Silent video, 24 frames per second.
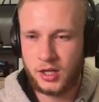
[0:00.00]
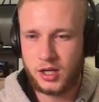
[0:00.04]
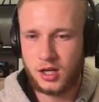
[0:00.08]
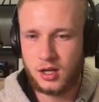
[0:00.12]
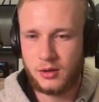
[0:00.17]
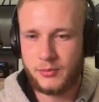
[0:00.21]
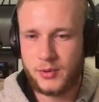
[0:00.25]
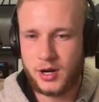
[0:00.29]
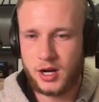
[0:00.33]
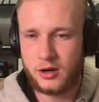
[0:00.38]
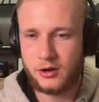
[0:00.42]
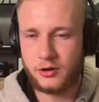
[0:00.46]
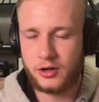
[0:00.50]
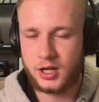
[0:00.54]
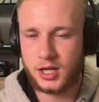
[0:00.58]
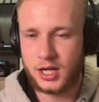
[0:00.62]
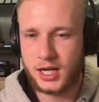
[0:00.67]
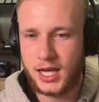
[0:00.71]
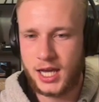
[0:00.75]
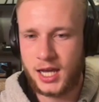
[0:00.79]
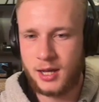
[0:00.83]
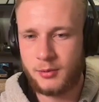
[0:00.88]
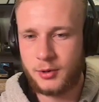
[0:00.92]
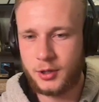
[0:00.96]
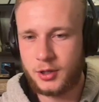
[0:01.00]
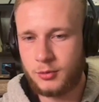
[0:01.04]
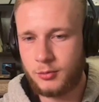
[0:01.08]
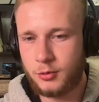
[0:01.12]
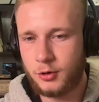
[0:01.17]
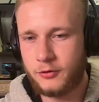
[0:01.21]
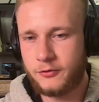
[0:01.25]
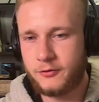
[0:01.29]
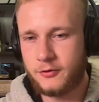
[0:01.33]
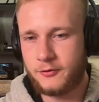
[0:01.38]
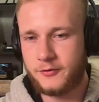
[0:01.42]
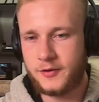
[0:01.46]
American
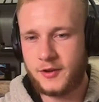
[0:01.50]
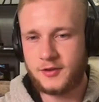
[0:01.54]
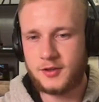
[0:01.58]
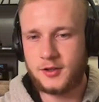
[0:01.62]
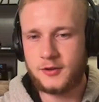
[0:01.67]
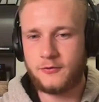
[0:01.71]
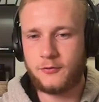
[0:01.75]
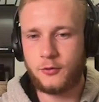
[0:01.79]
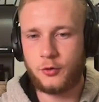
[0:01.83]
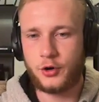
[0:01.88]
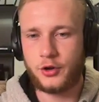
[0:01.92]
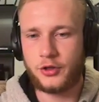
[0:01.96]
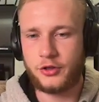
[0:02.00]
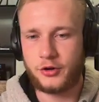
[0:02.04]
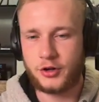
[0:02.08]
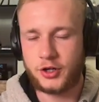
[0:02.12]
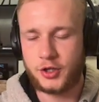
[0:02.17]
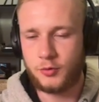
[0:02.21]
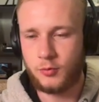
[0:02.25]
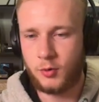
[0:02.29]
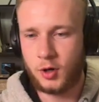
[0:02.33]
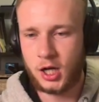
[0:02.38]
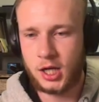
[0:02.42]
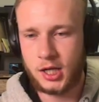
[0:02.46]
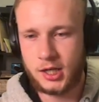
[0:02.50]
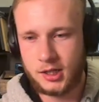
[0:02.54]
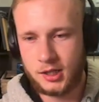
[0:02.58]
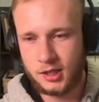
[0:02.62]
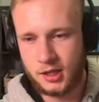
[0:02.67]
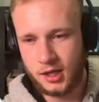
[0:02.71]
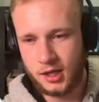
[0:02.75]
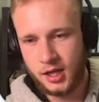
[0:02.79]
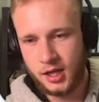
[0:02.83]
Amicable for 5431.